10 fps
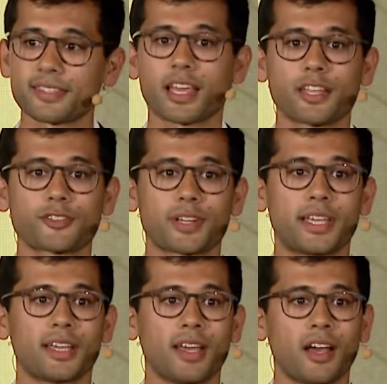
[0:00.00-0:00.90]

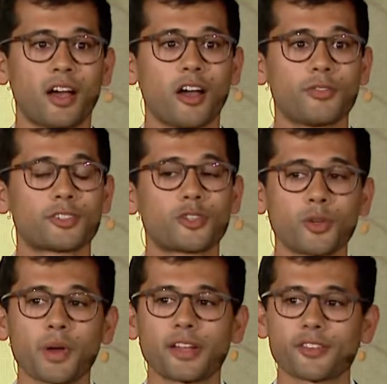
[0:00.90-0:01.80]
country, over
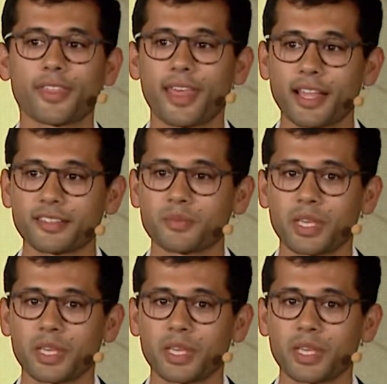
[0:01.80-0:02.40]
200,000